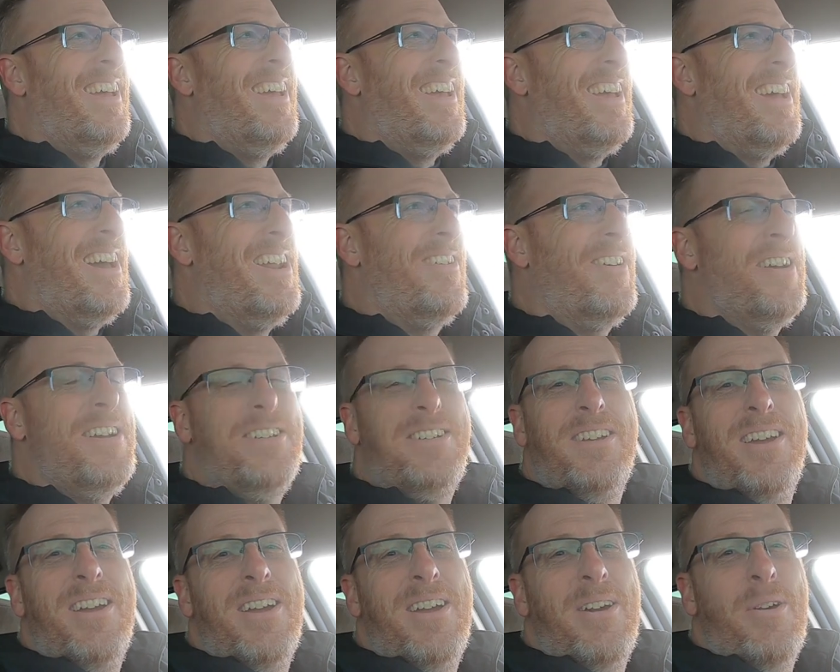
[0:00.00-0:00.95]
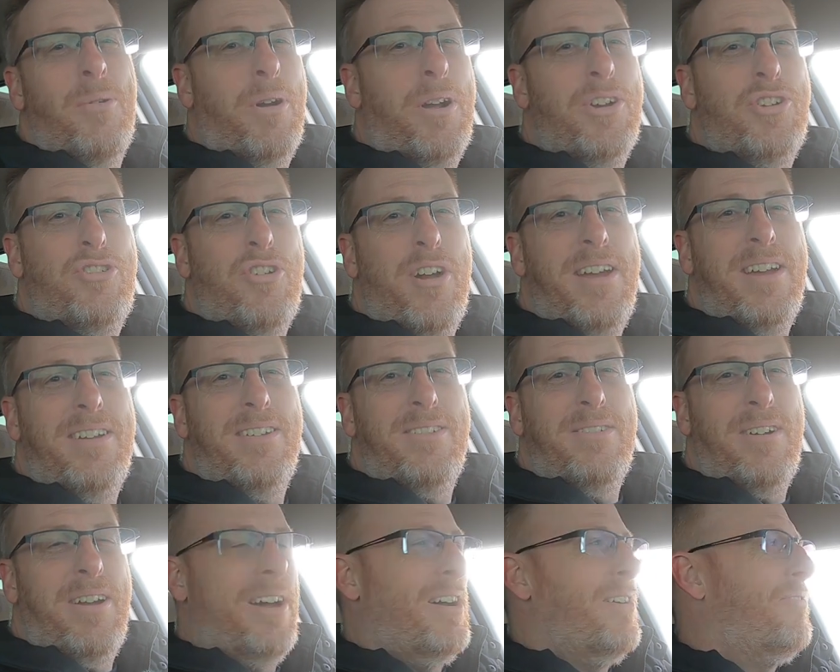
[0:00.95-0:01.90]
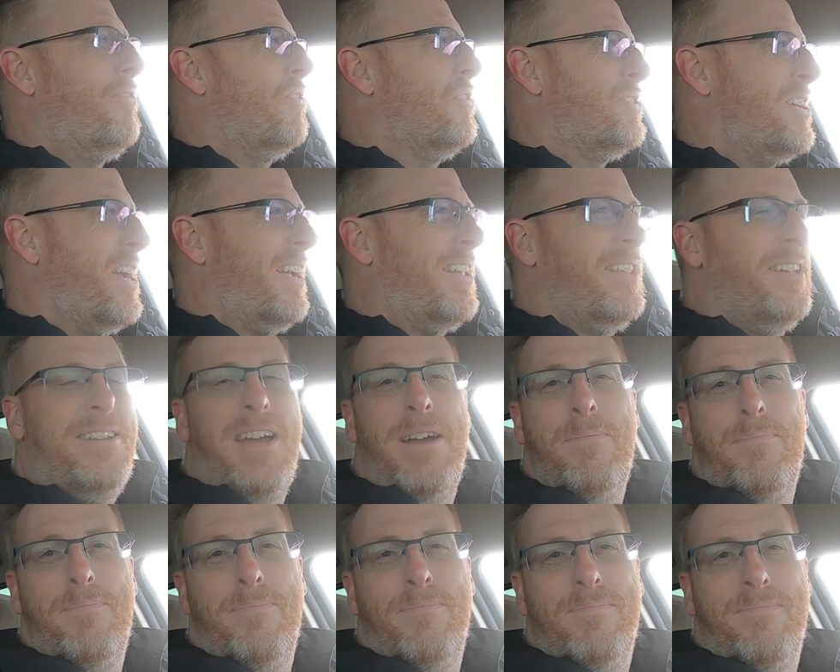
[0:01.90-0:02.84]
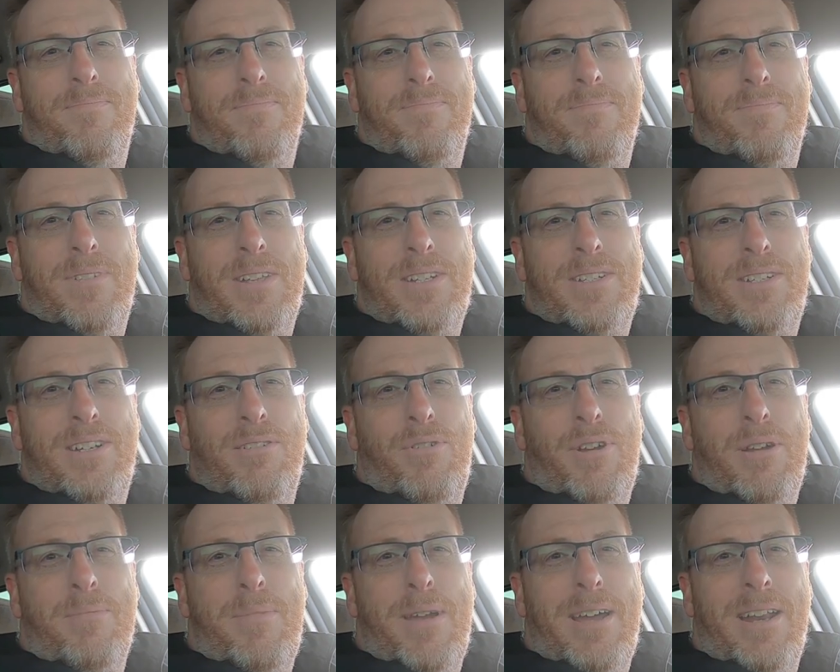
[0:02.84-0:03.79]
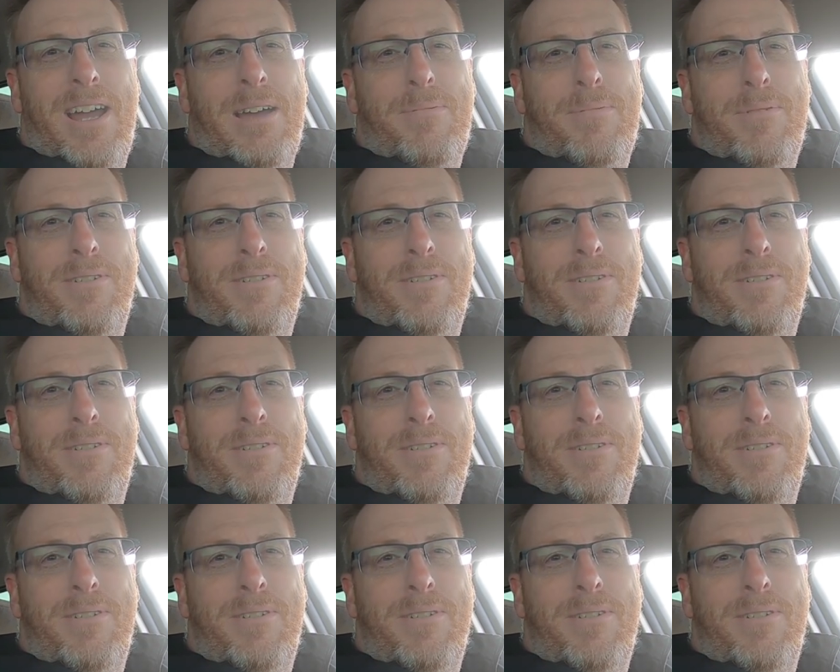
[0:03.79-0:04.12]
Anyways, we're gonna try it uh, for a second attempt. Let's see if we can make it happen.